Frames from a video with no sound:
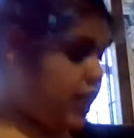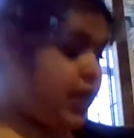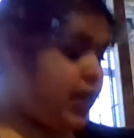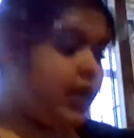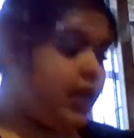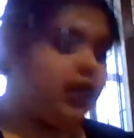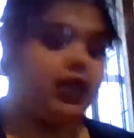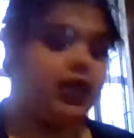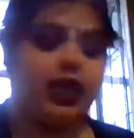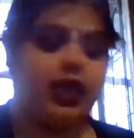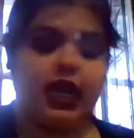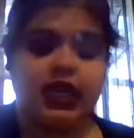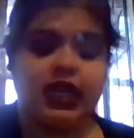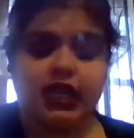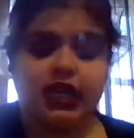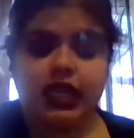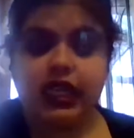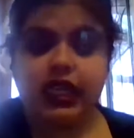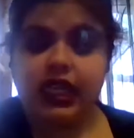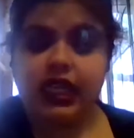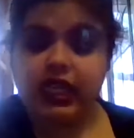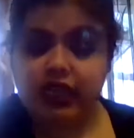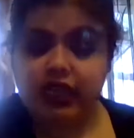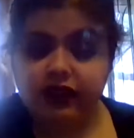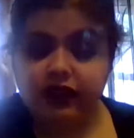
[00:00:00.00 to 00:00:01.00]
It's nicely
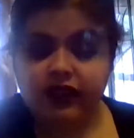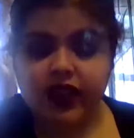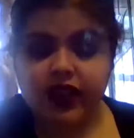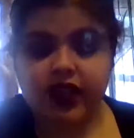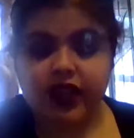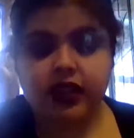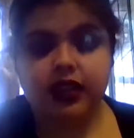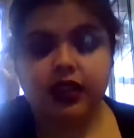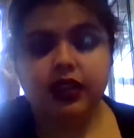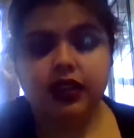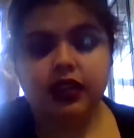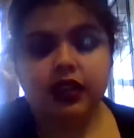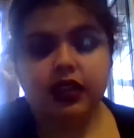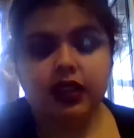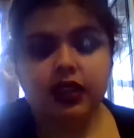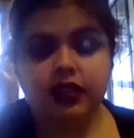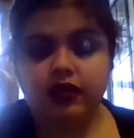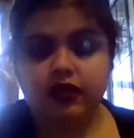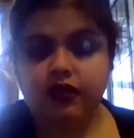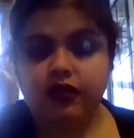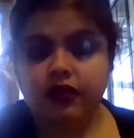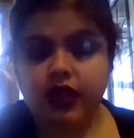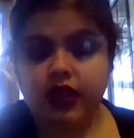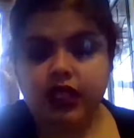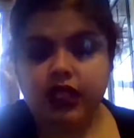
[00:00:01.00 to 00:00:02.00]
evened,
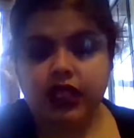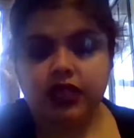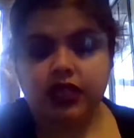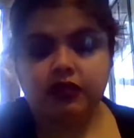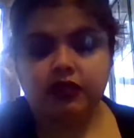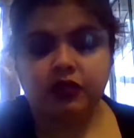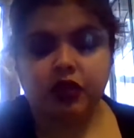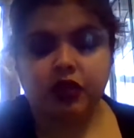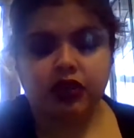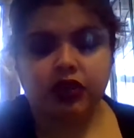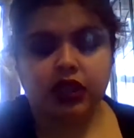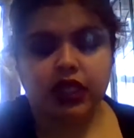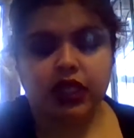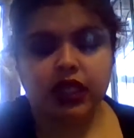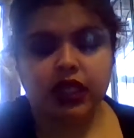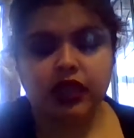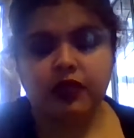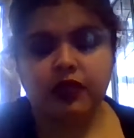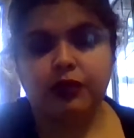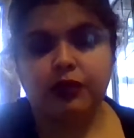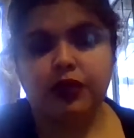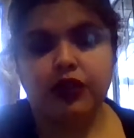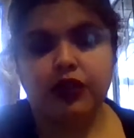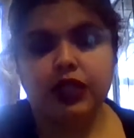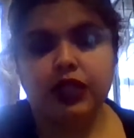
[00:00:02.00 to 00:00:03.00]
which is mostly the
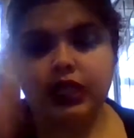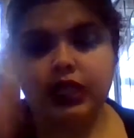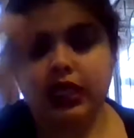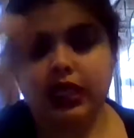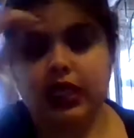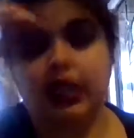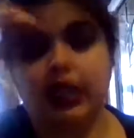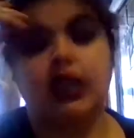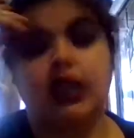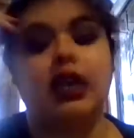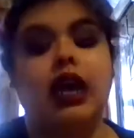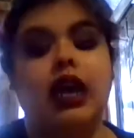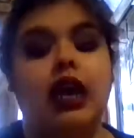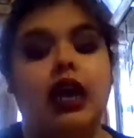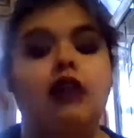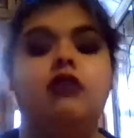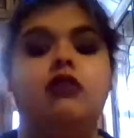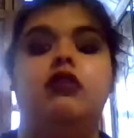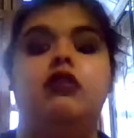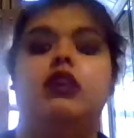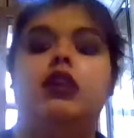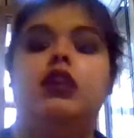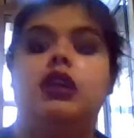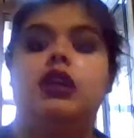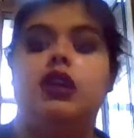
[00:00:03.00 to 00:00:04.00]
important thing.
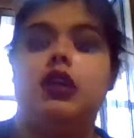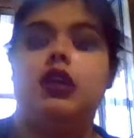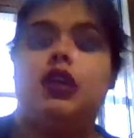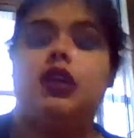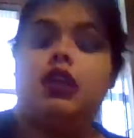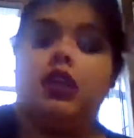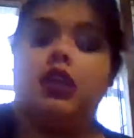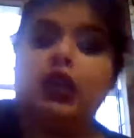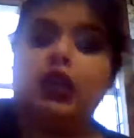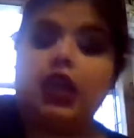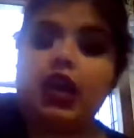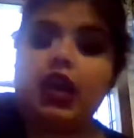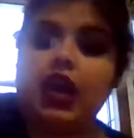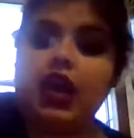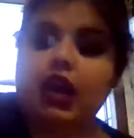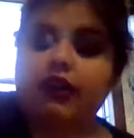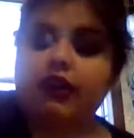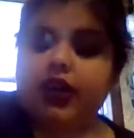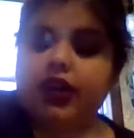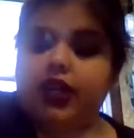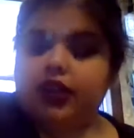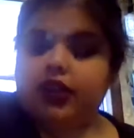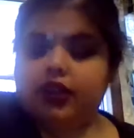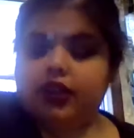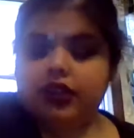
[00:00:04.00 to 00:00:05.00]
Now, how
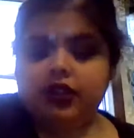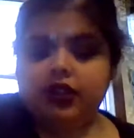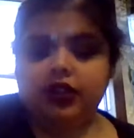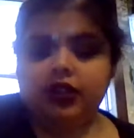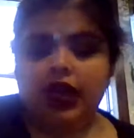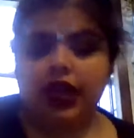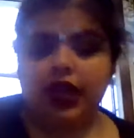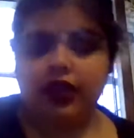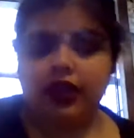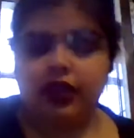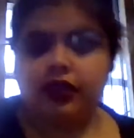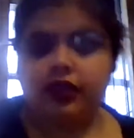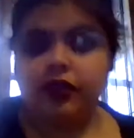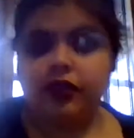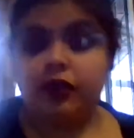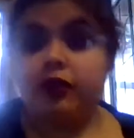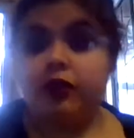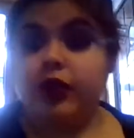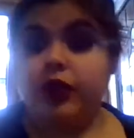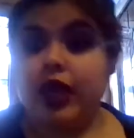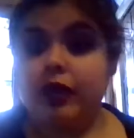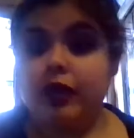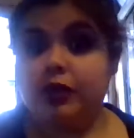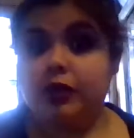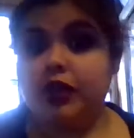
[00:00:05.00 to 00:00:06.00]
I told you, I'm going to
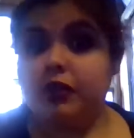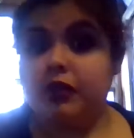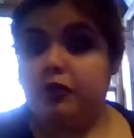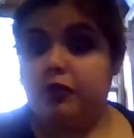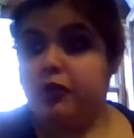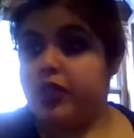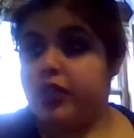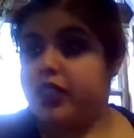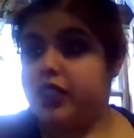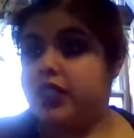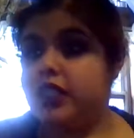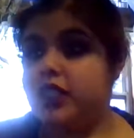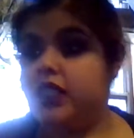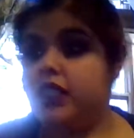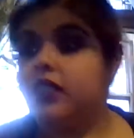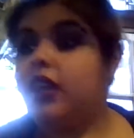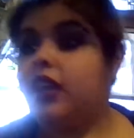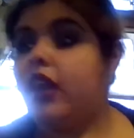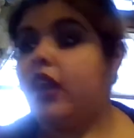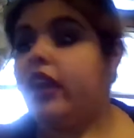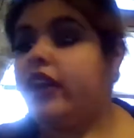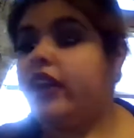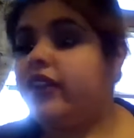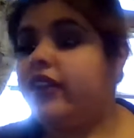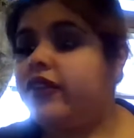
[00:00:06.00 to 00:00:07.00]
wipe the brushes
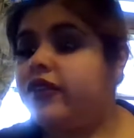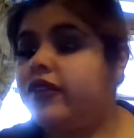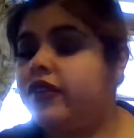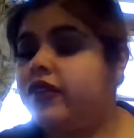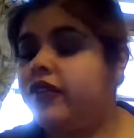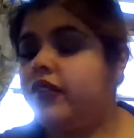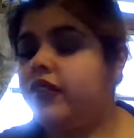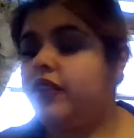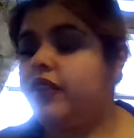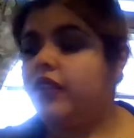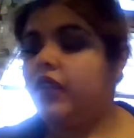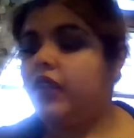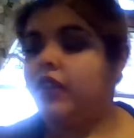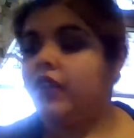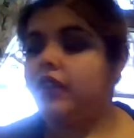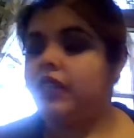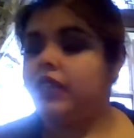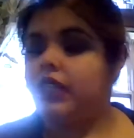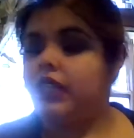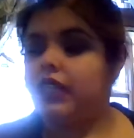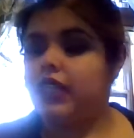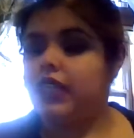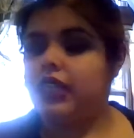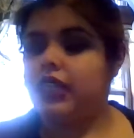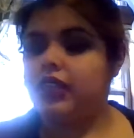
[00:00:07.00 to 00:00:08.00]
off. I'm going
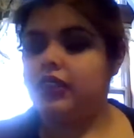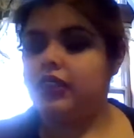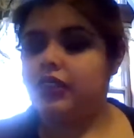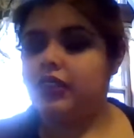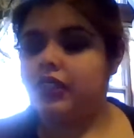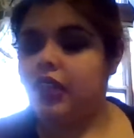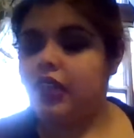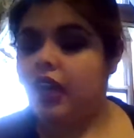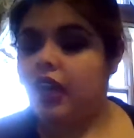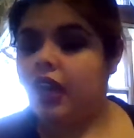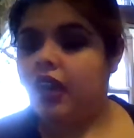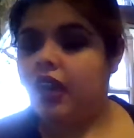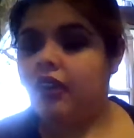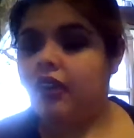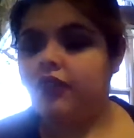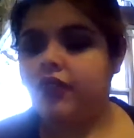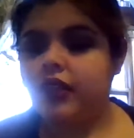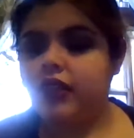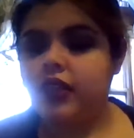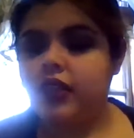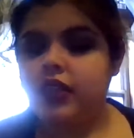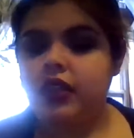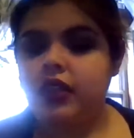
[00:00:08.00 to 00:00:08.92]
to clean those off.